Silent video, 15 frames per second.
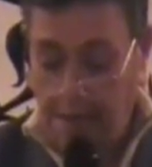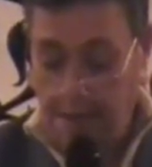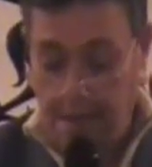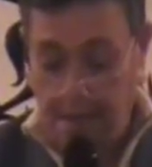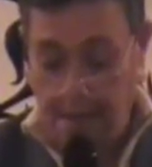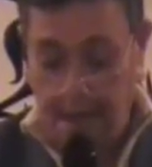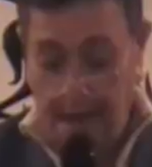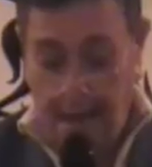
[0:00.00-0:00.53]

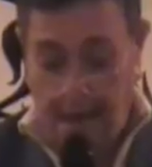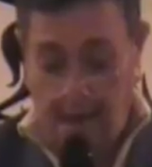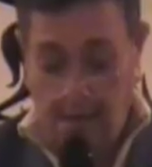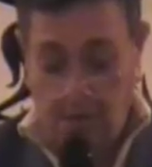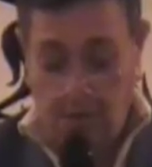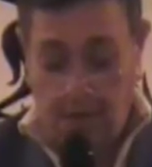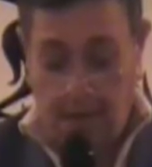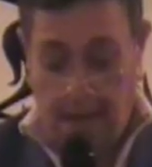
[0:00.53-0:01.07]
sending
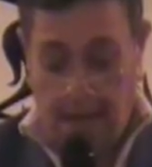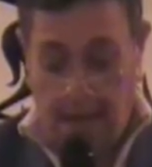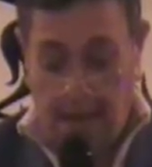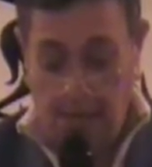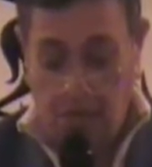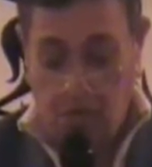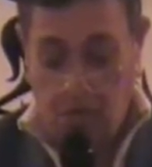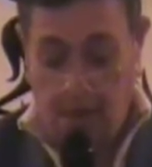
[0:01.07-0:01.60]
out to
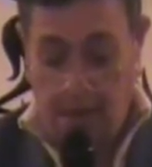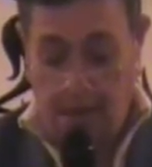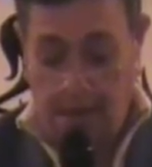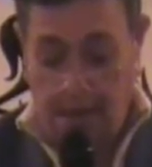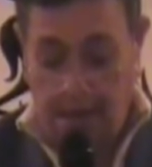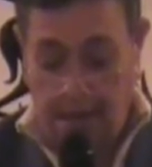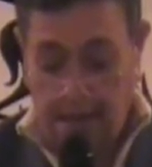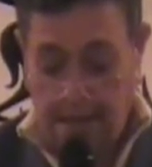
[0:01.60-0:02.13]
gay and straight
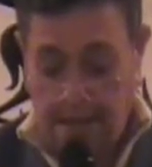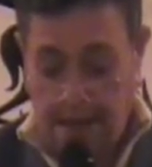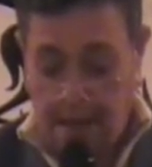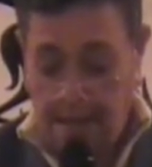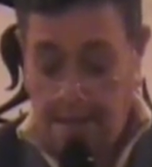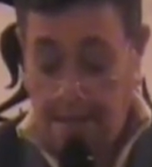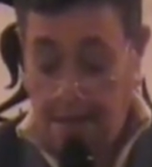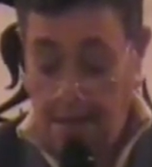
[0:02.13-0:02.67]
media
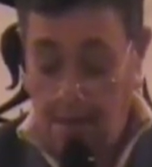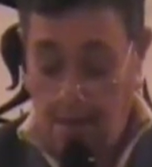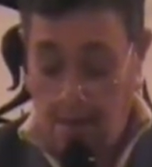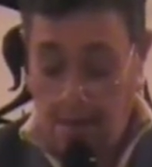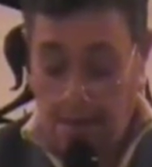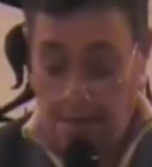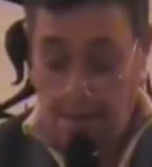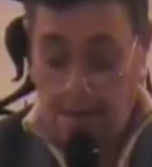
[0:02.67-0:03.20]
sites,
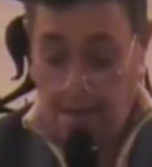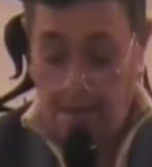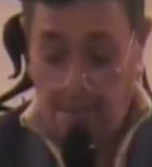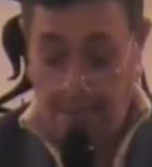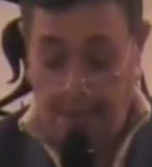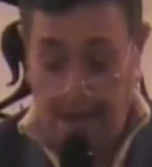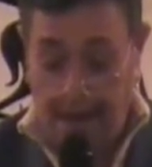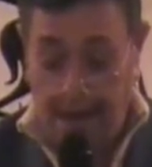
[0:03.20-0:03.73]
networks,
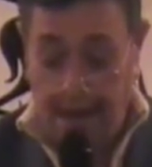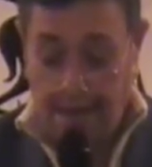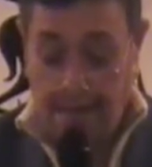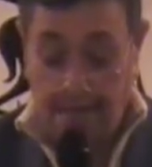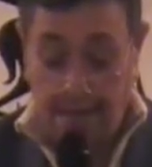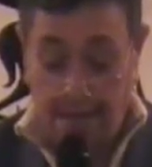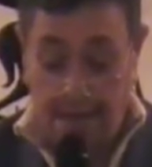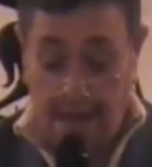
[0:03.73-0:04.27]
celebrity
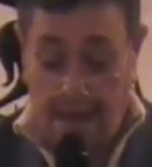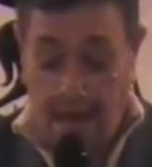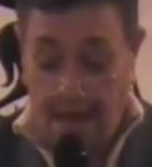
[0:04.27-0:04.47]
activists,